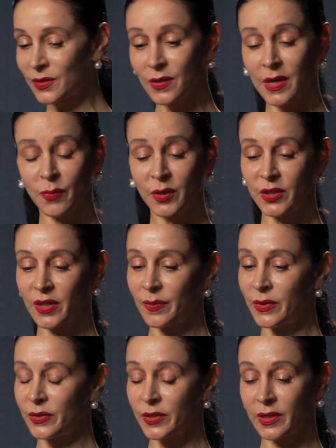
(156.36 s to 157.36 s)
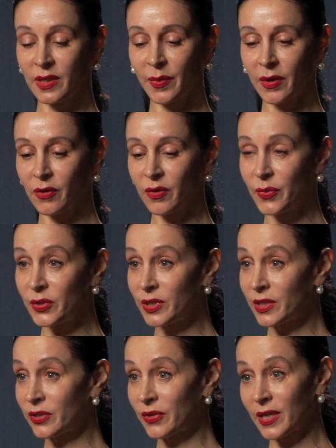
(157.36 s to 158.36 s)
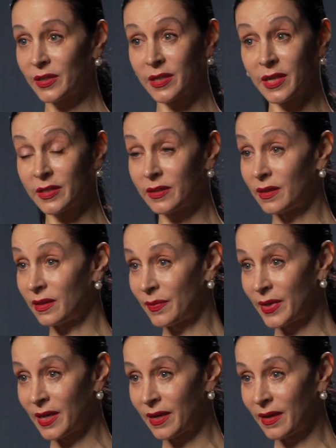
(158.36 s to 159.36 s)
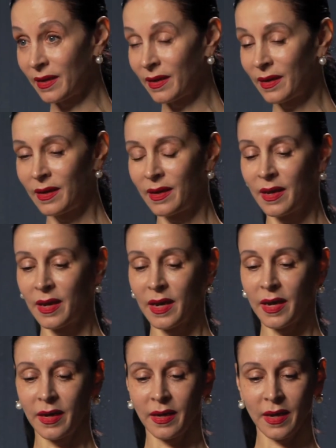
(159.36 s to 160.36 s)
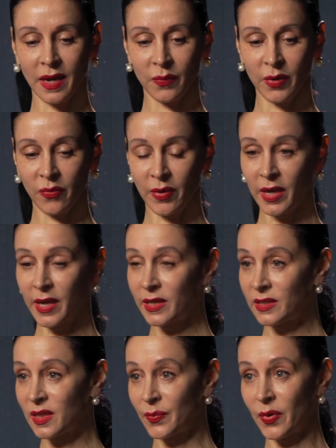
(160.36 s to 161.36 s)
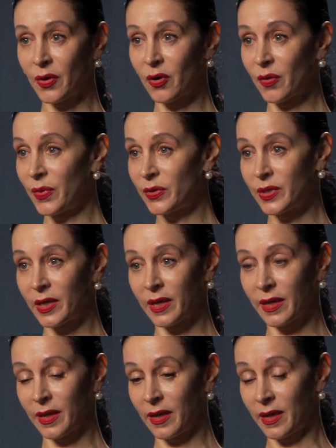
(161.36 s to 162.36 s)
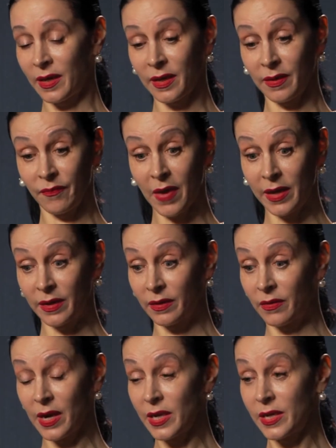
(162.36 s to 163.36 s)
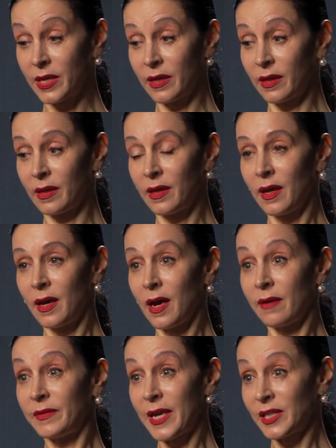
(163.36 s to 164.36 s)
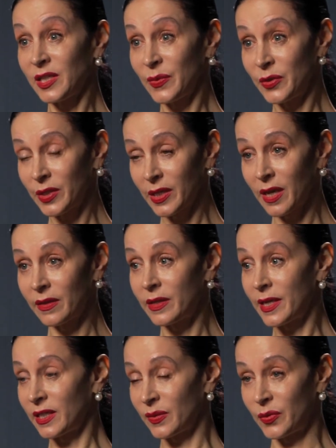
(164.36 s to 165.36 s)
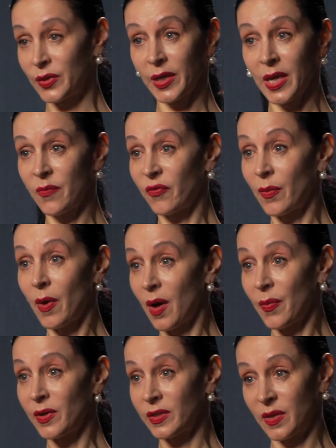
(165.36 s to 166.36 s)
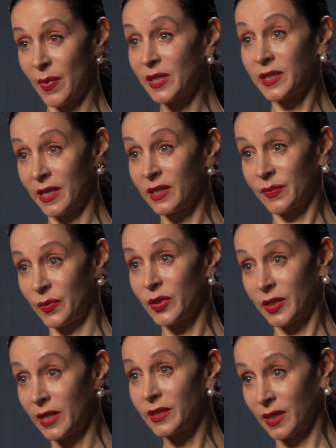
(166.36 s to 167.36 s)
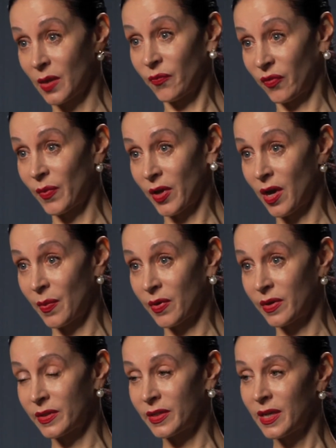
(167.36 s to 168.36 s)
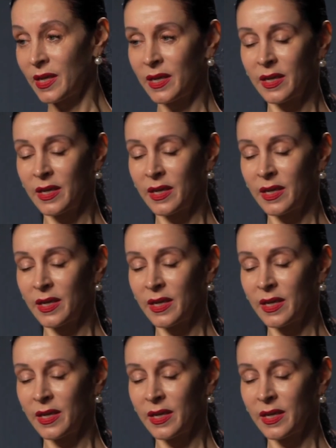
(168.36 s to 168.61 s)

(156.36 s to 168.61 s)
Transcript: Yes, so it was the music, the Baroque music attracted us yeah. in the beginning. Uh, and we realized that Baroque music uh, had a great deal of dance music, and the dance music came from operas. The best dance music does come from the operas.